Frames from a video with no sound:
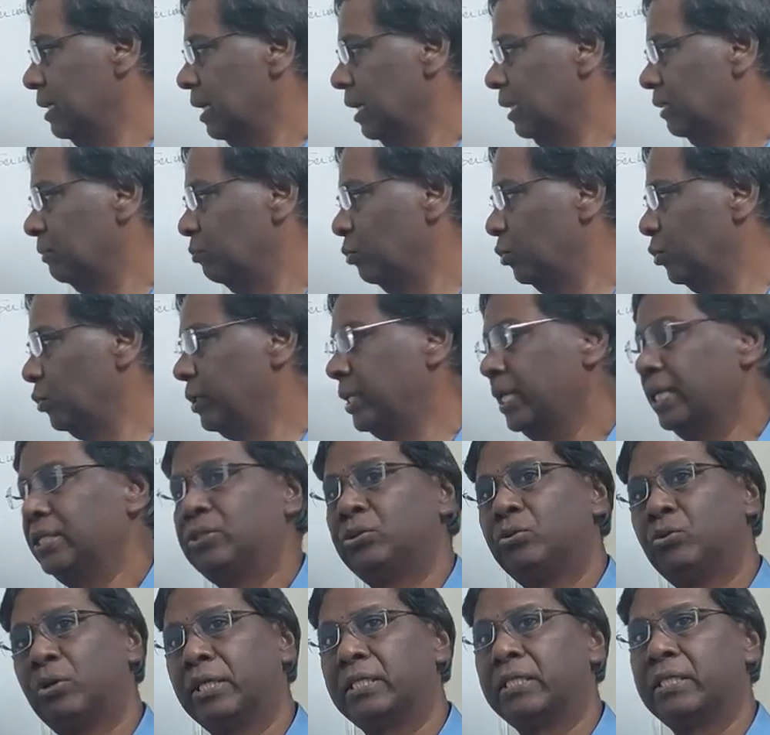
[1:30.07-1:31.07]
And book
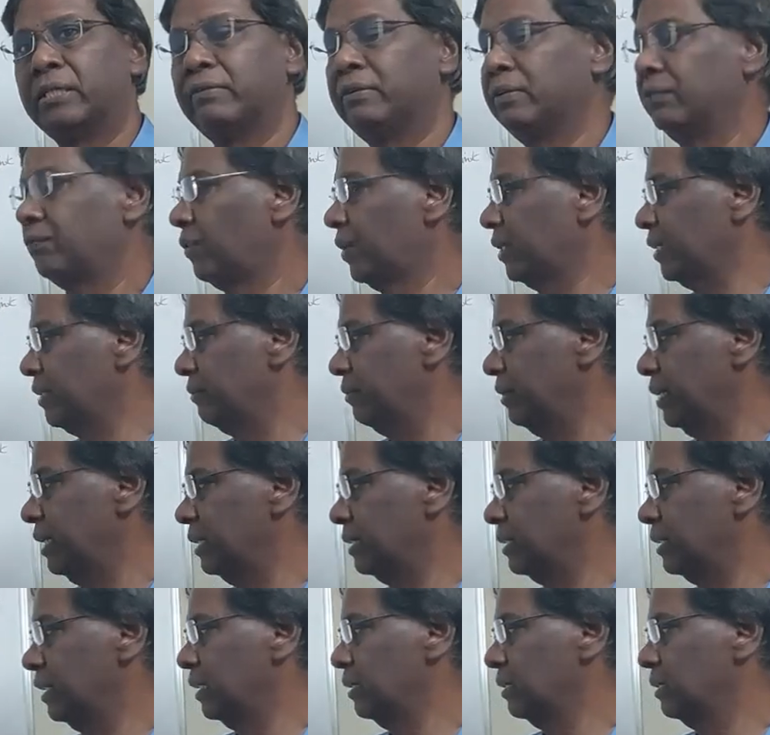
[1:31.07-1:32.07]
days, you are giving 45
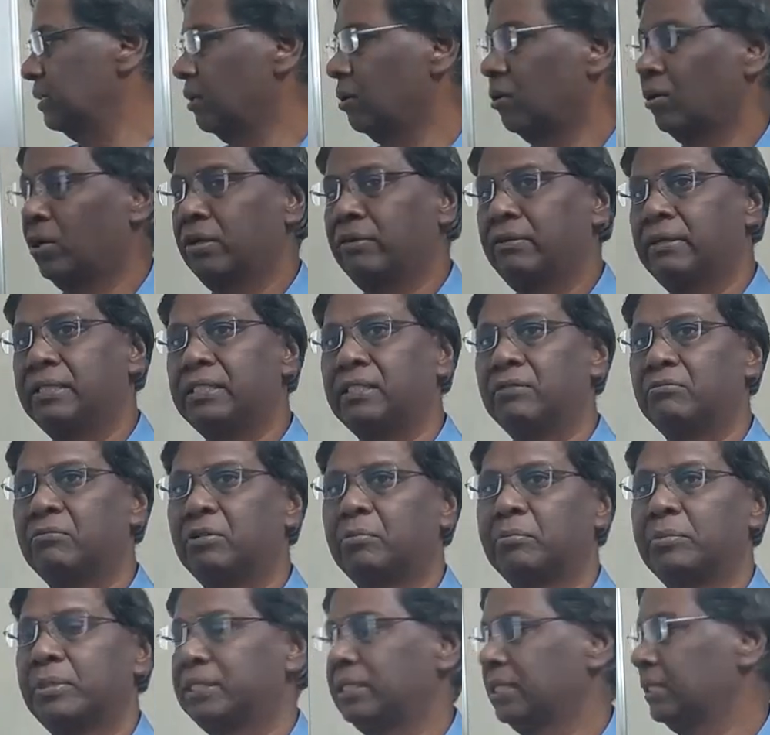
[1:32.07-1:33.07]
days. Always
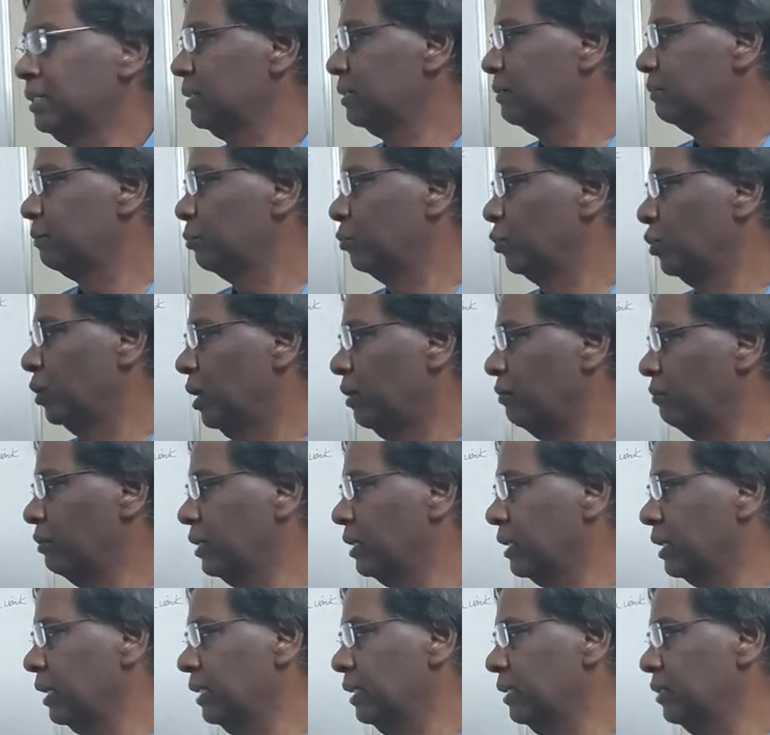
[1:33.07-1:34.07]
remember this,
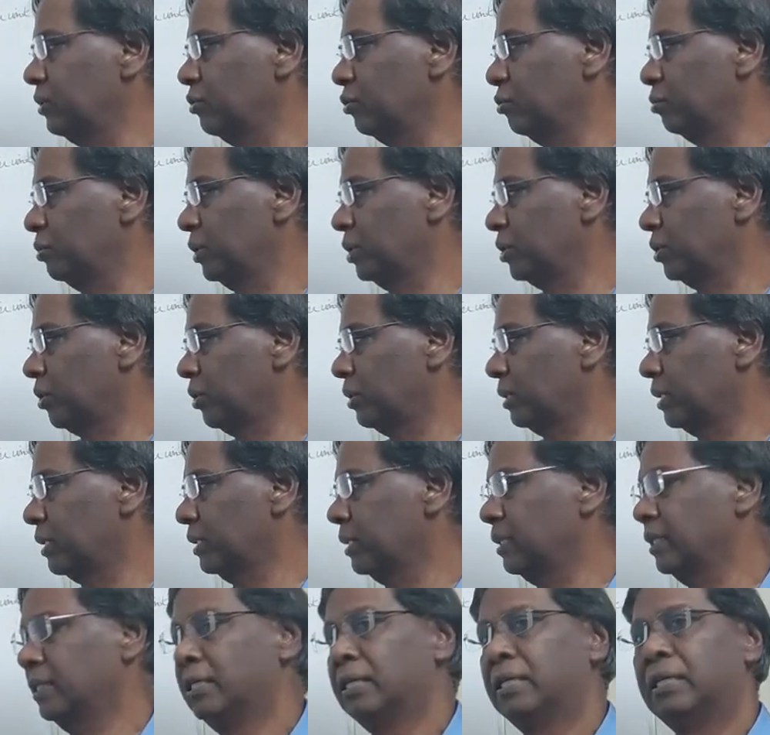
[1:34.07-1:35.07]
our credit should be
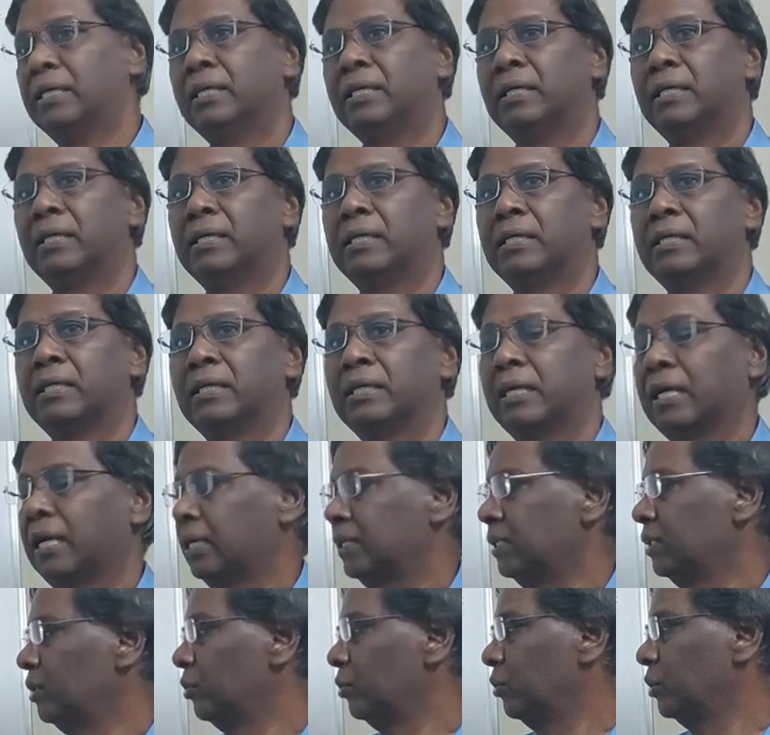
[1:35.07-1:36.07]
shorter
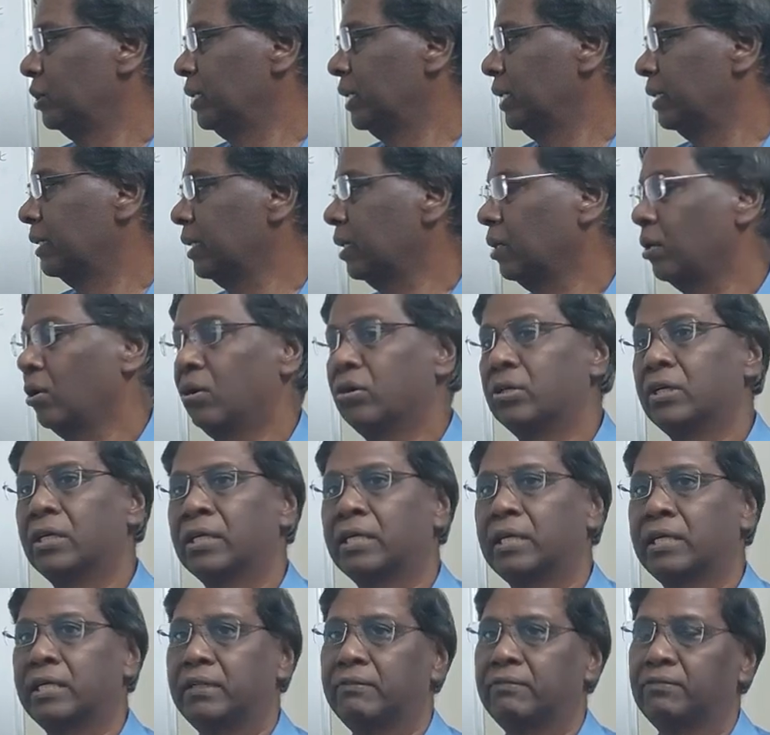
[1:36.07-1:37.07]
and you have to get a
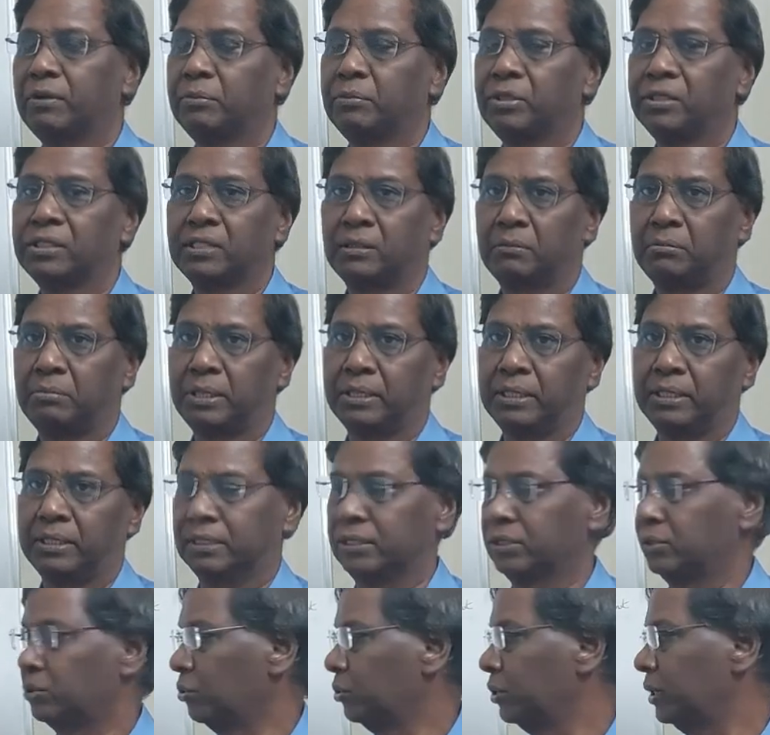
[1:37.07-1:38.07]
longer credit from your
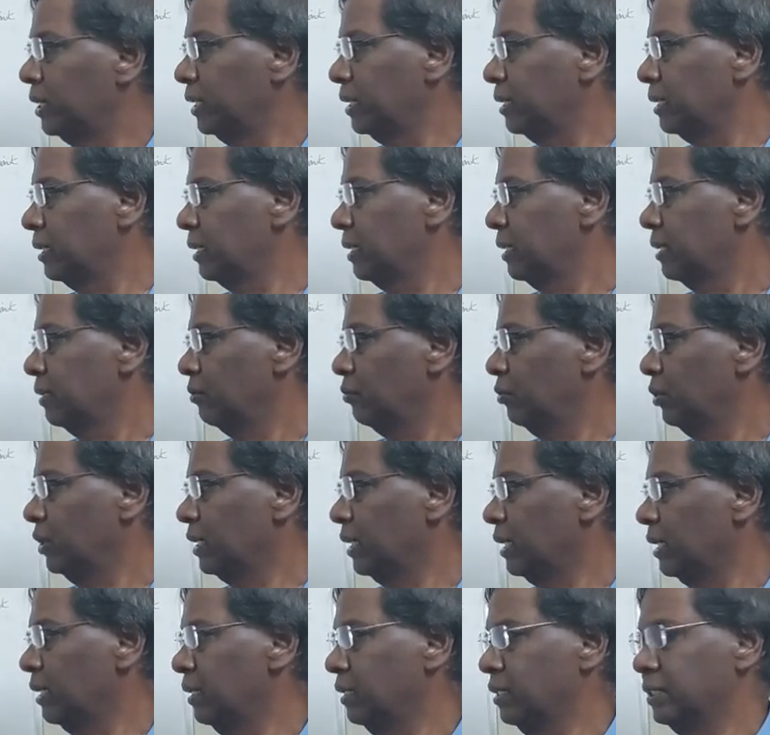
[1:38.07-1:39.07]
suppliers so that we
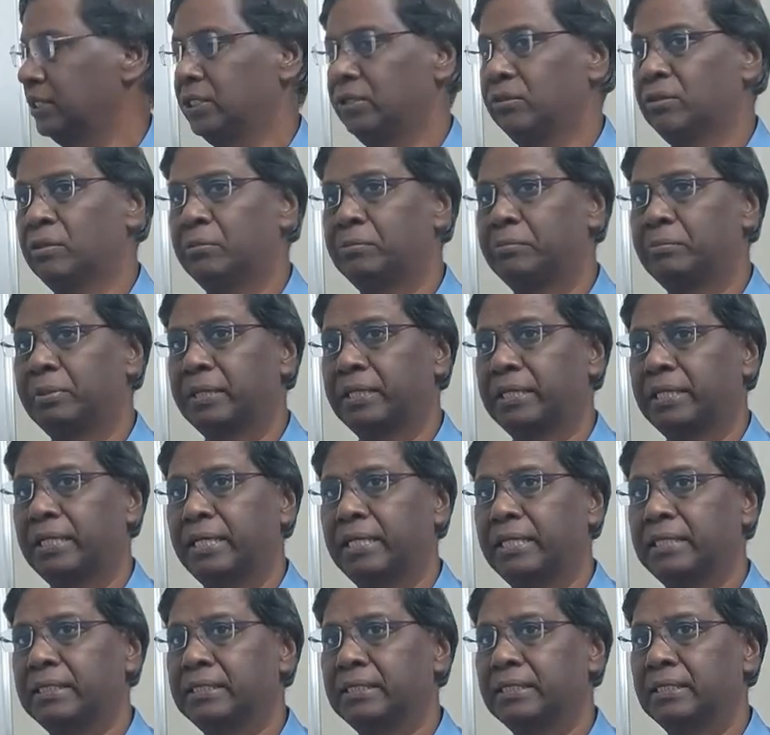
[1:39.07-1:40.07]
can receive the
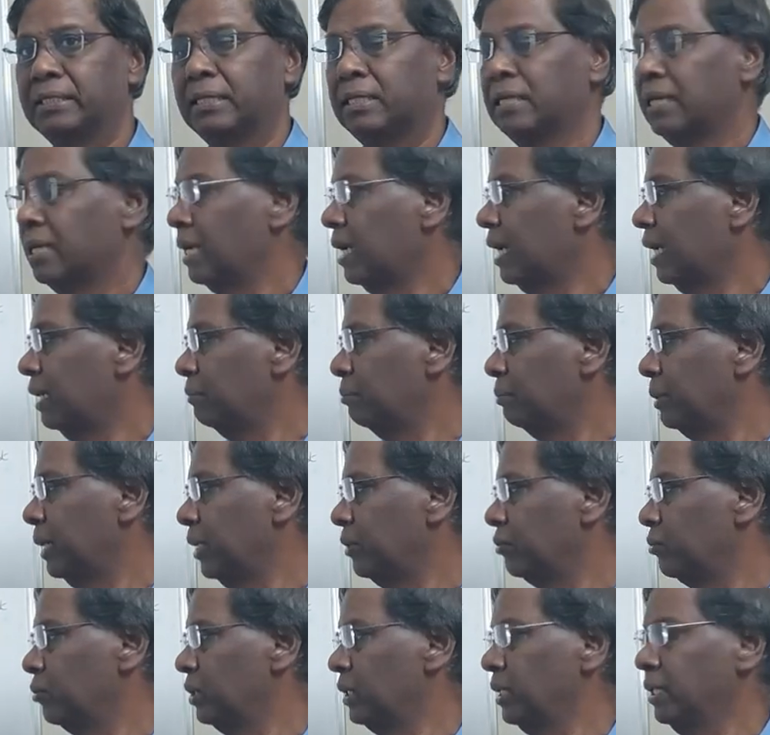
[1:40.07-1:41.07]
cash and
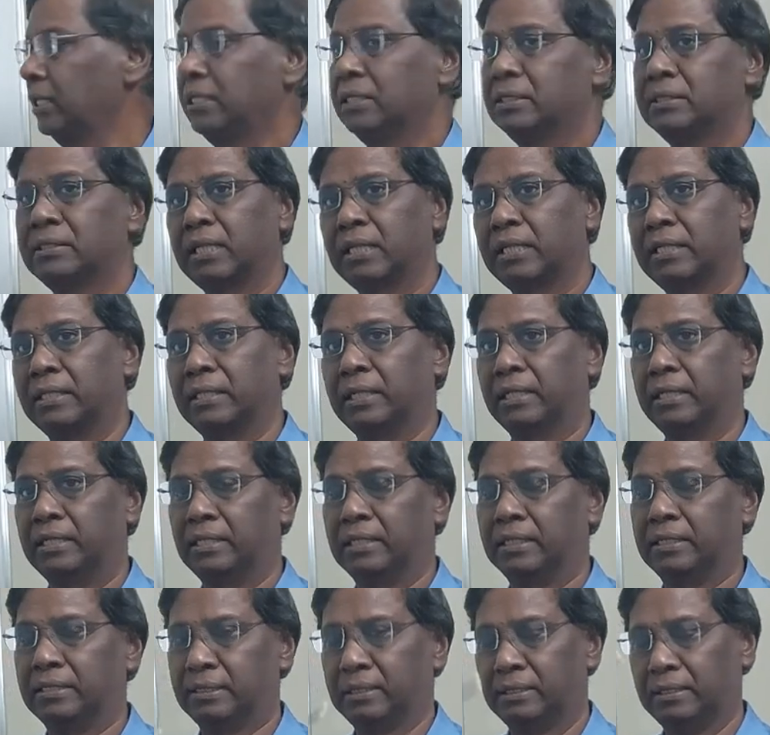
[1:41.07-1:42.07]
pay to the
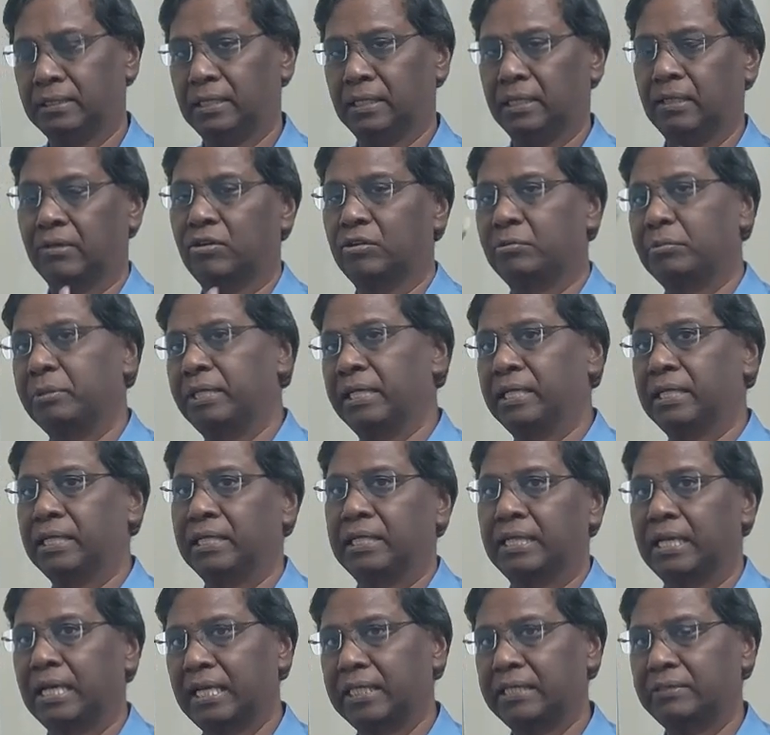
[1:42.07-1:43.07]
syndicators. There will not be any
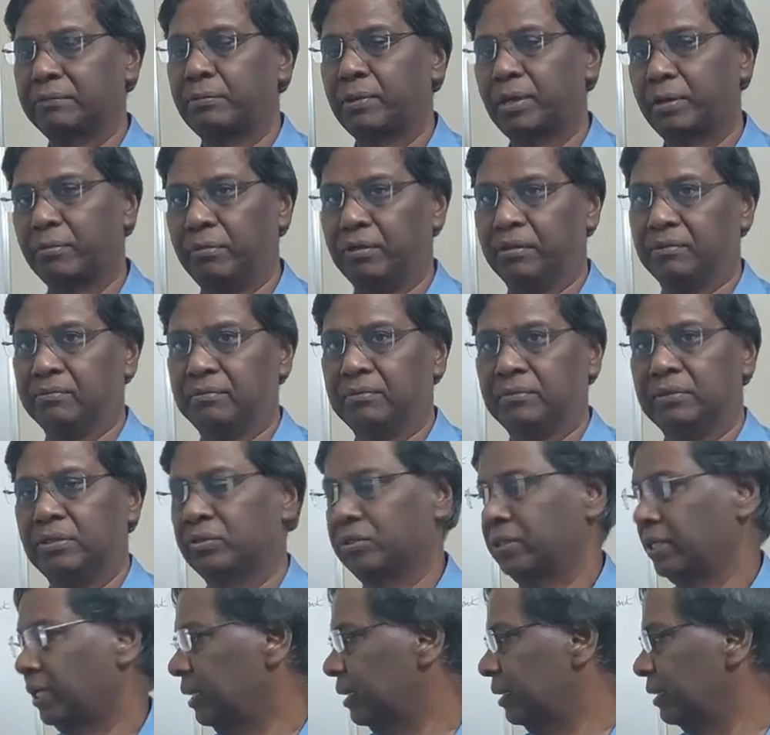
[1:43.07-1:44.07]
cash problem.
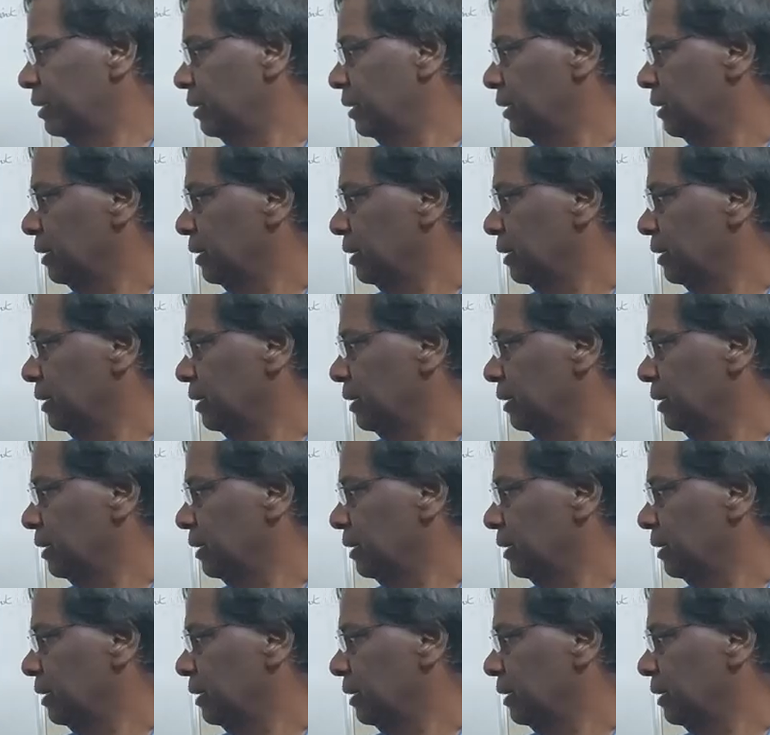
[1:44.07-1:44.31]
Okay.